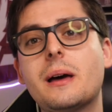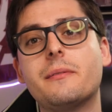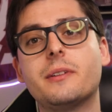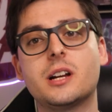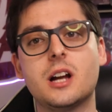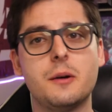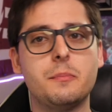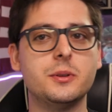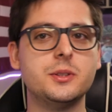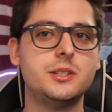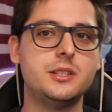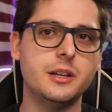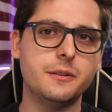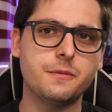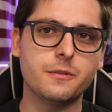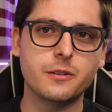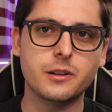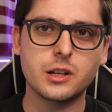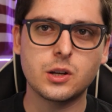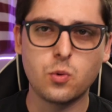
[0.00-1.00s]
I have a couple
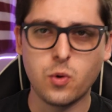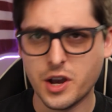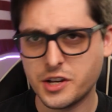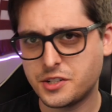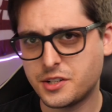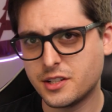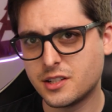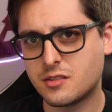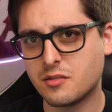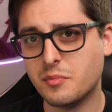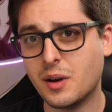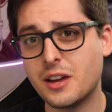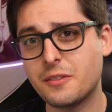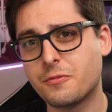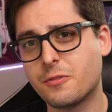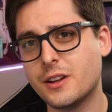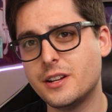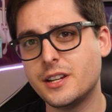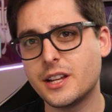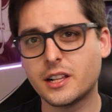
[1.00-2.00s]
different questions from my
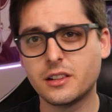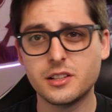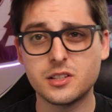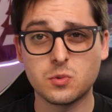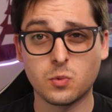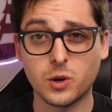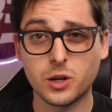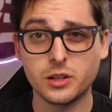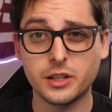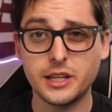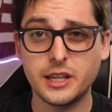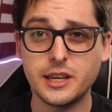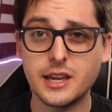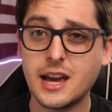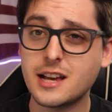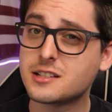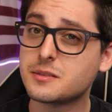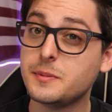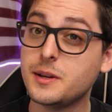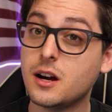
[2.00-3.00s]
friend Nicholas Worley. He
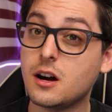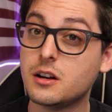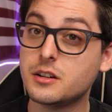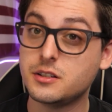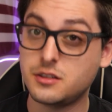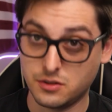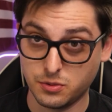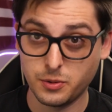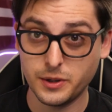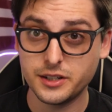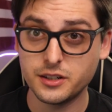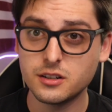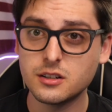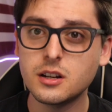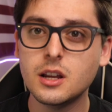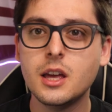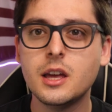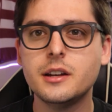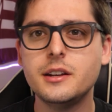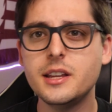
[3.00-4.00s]
asked me on
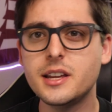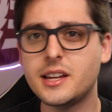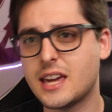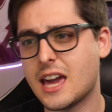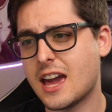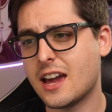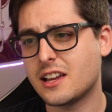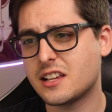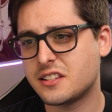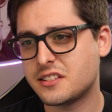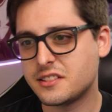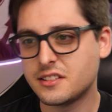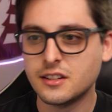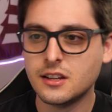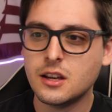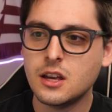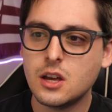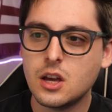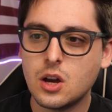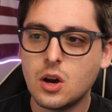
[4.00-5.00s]
Twitter. Nick asked,
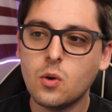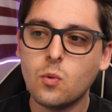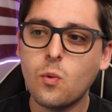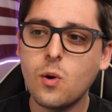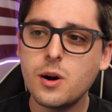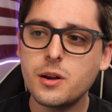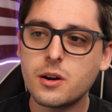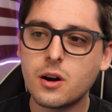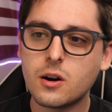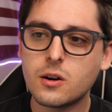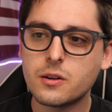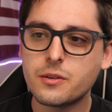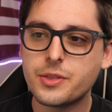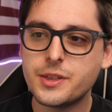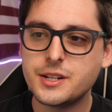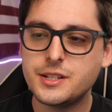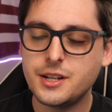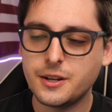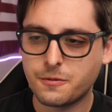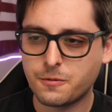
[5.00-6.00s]
what are
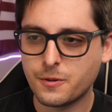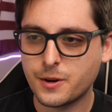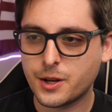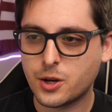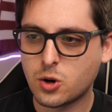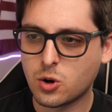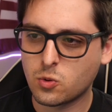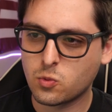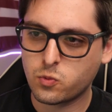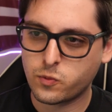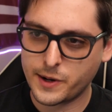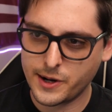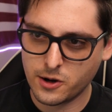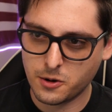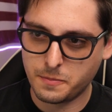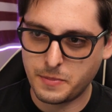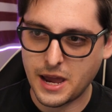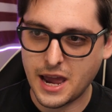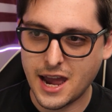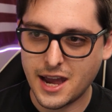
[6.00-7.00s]
the different
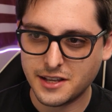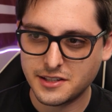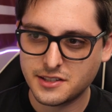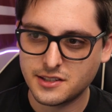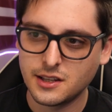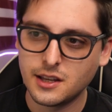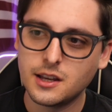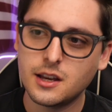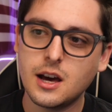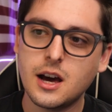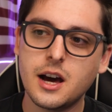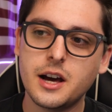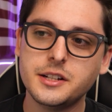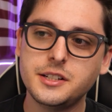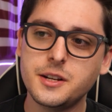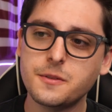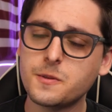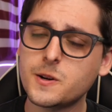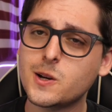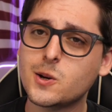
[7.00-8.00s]
career paths?
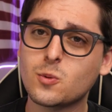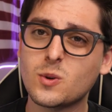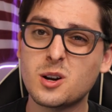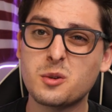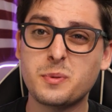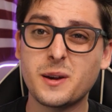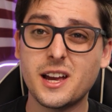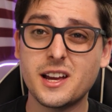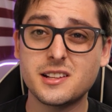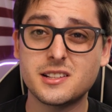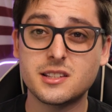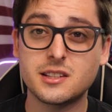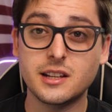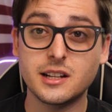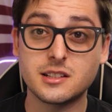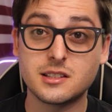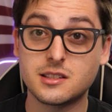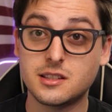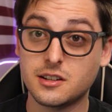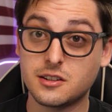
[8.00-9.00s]
Different career paths,
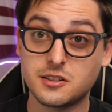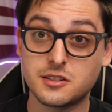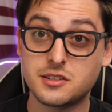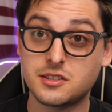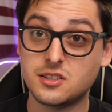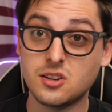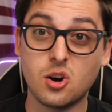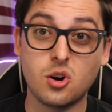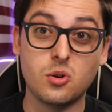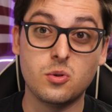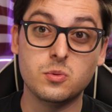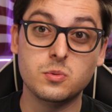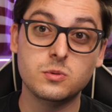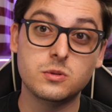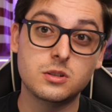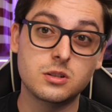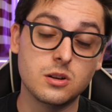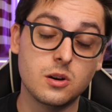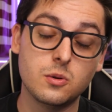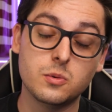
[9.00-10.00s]
there's
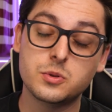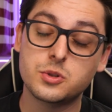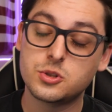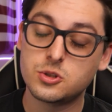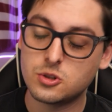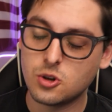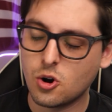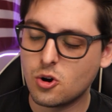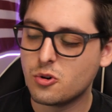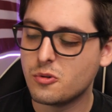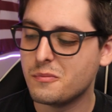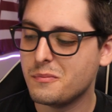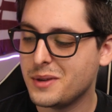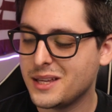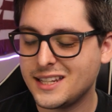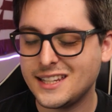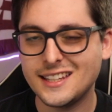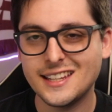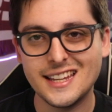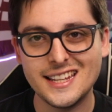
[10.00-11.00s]
so
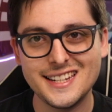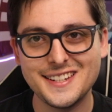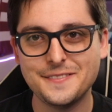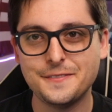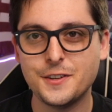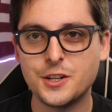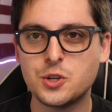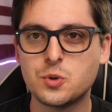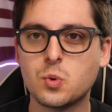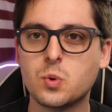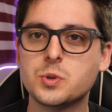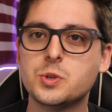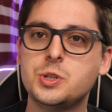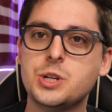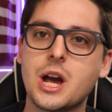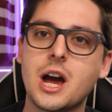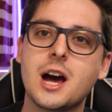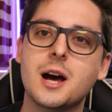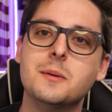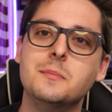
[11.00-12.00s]
many individual
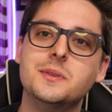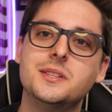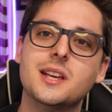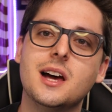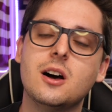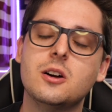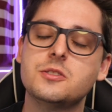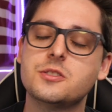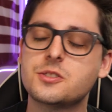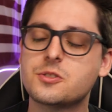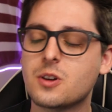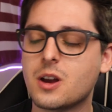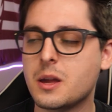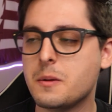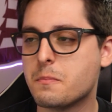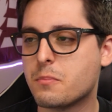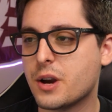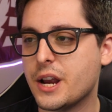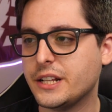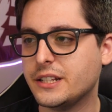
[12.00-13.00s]
jobs. I'll just try
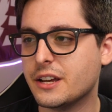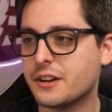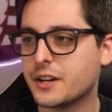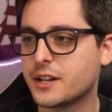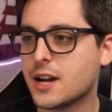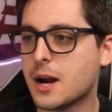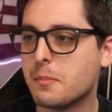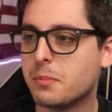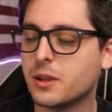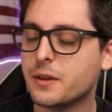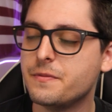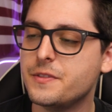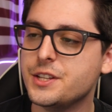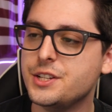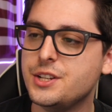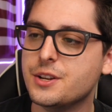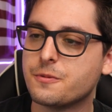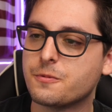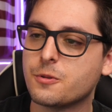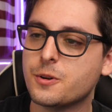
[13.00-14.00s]
and break down a couple of the
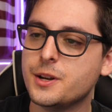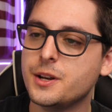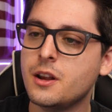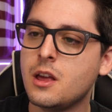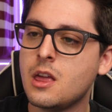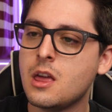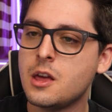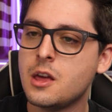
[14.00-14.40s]
different